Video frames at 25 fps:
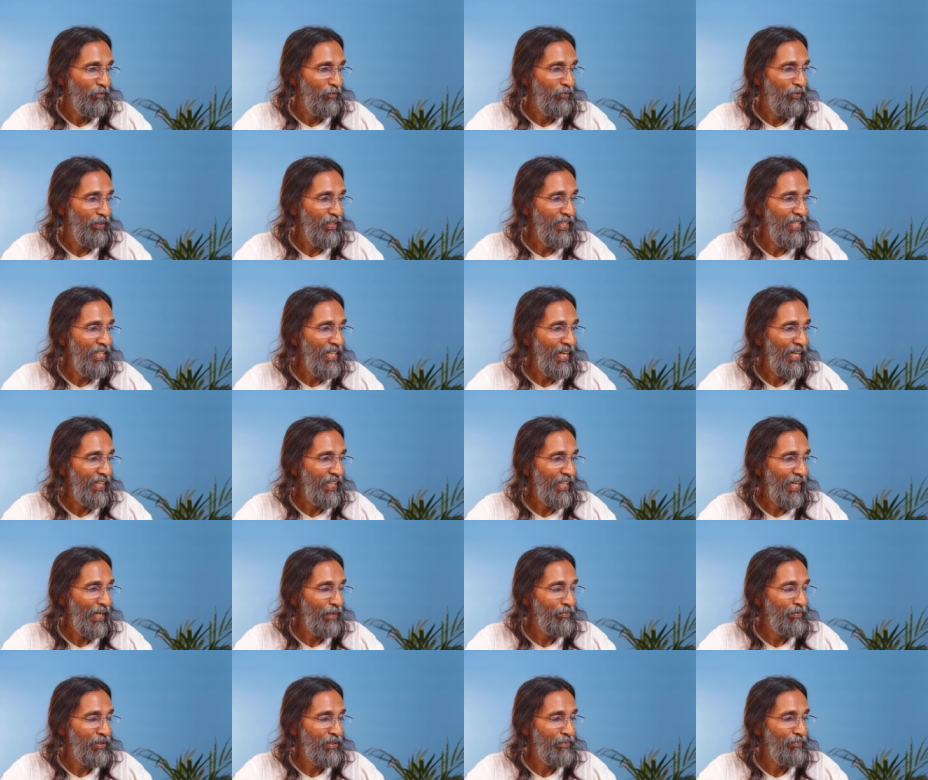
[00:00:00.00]
Free
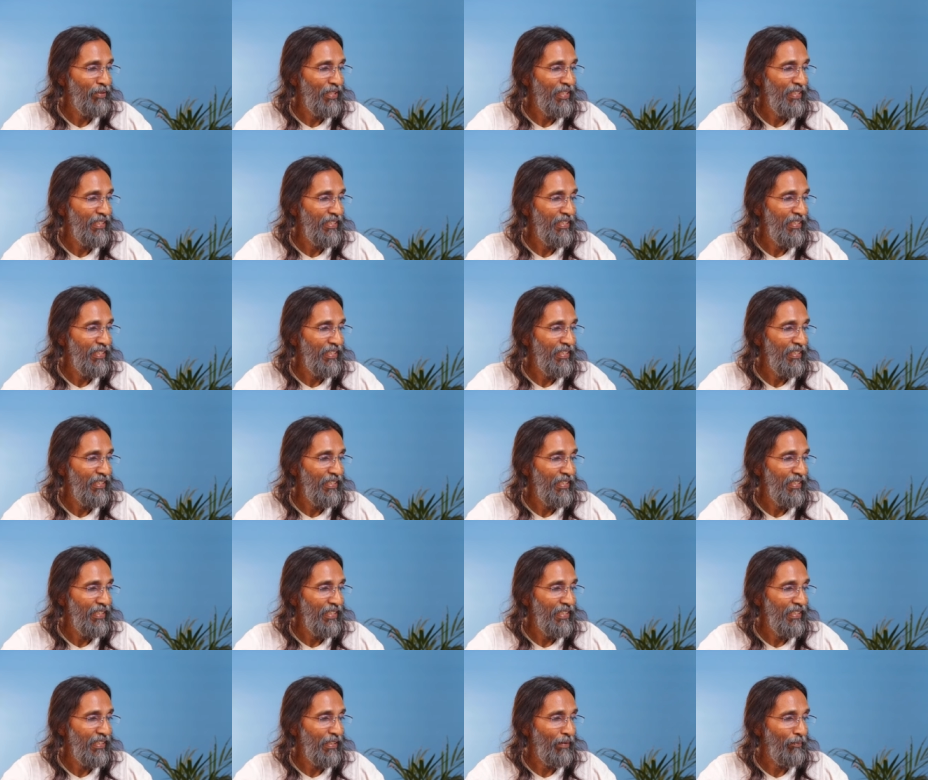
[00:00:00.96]
adaptability
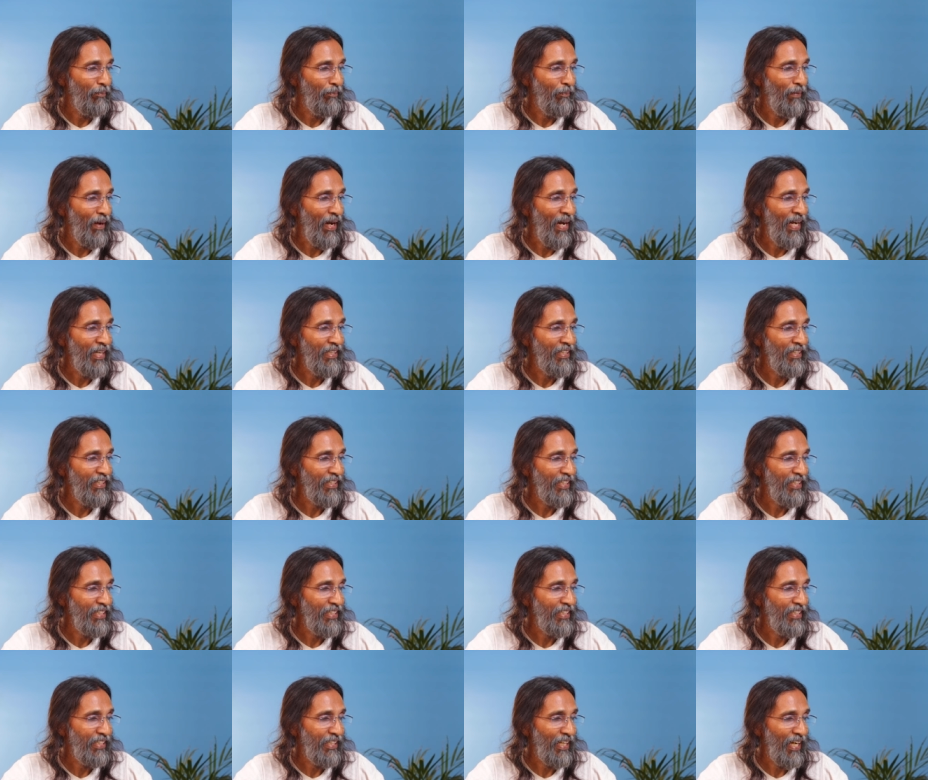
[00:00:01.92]
in the manner
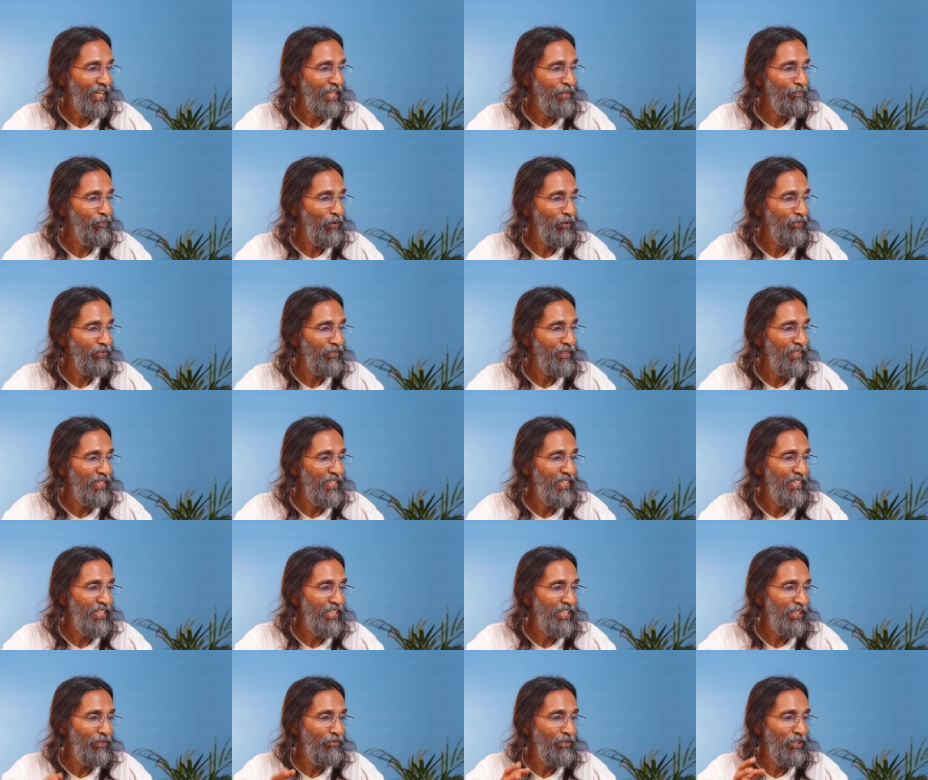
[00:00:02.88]
and type of
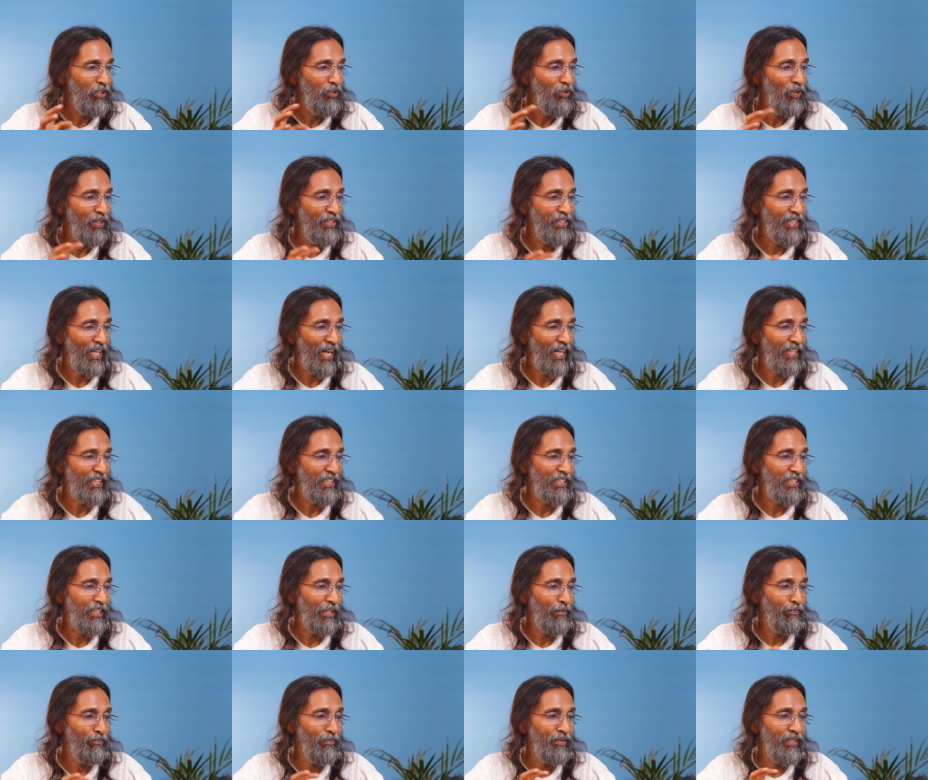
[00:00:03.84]
individual's
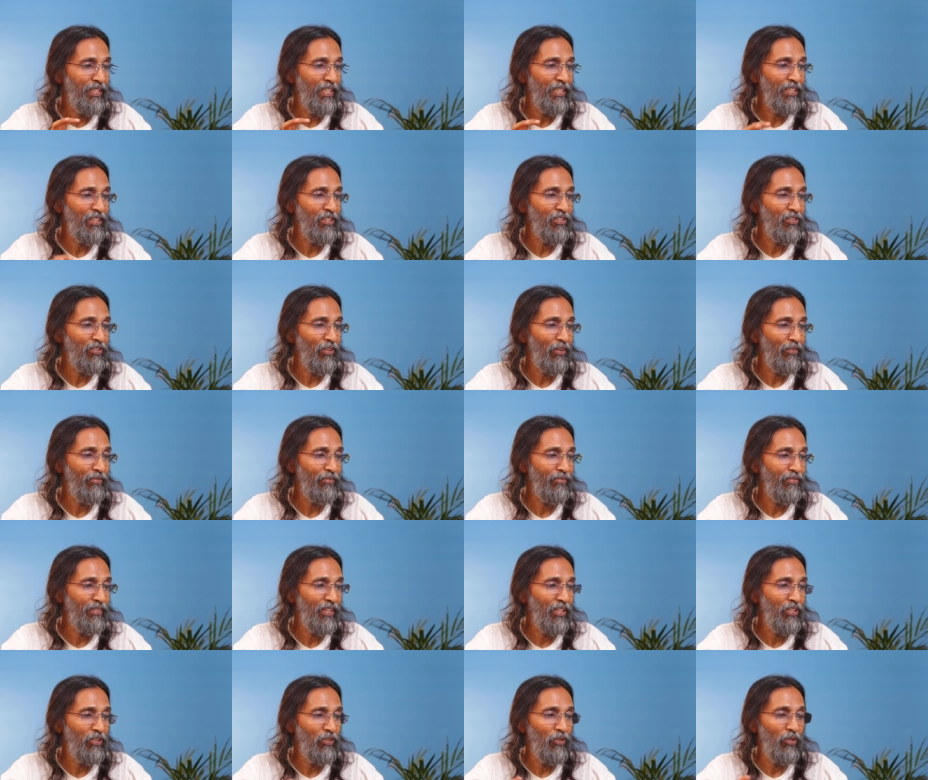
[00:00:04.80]
acceptance of
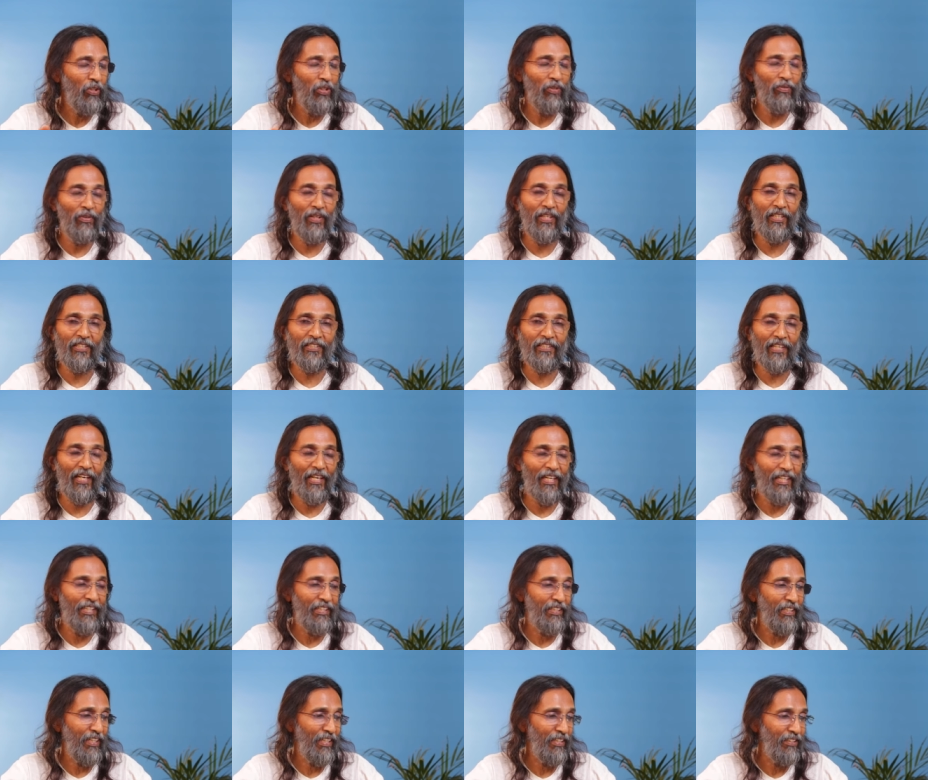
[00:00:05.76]
the universal
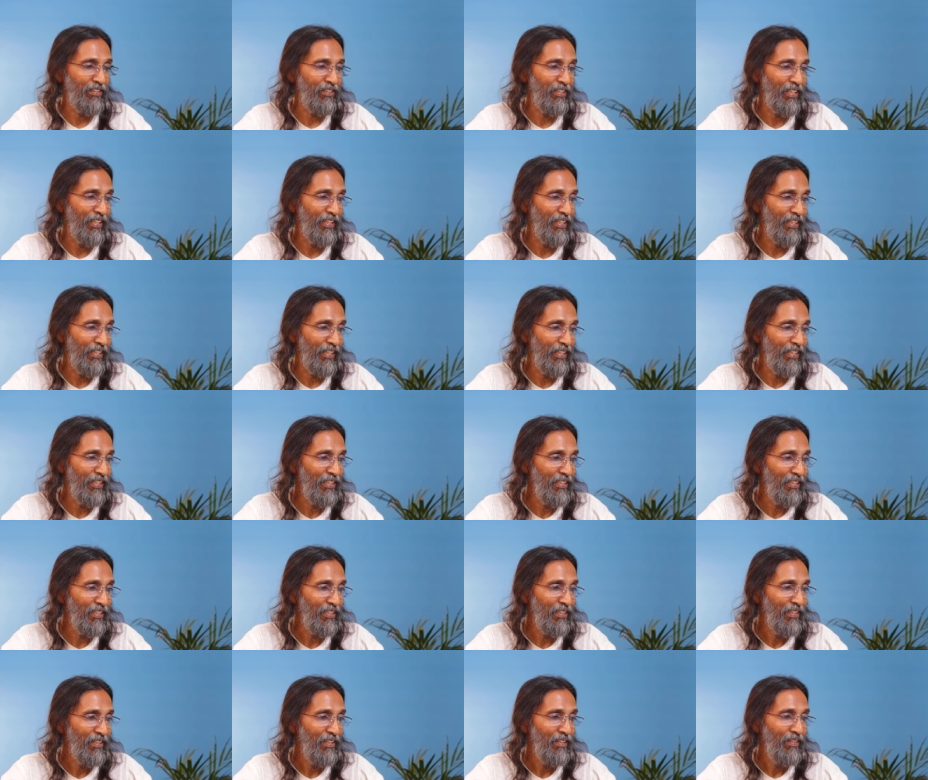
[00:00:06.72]
and
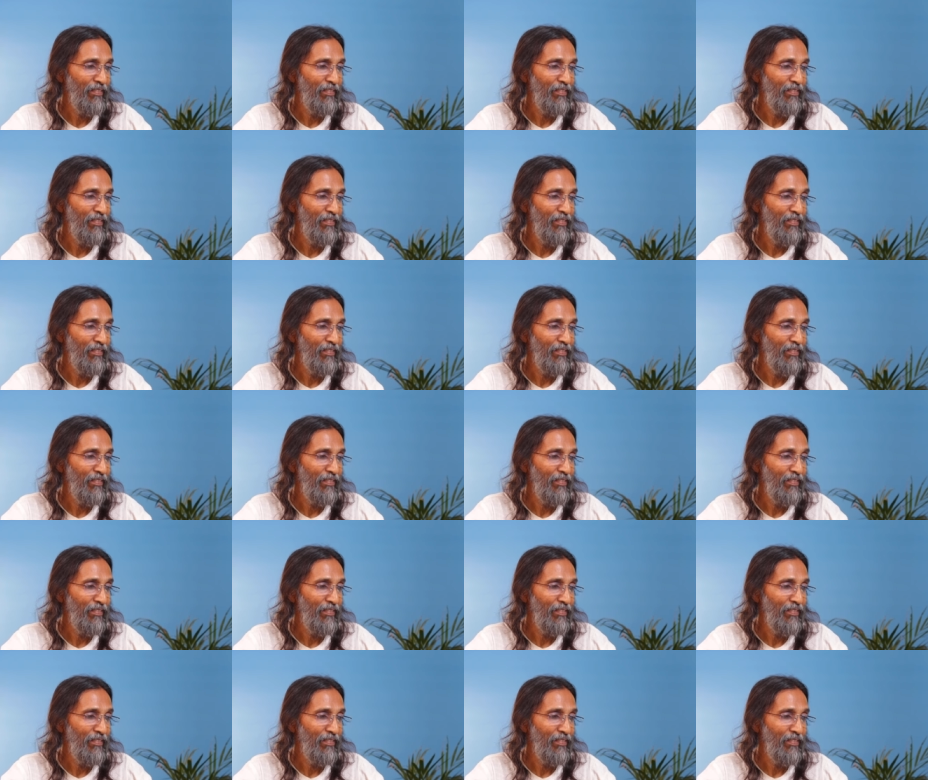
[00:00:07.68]
transcendent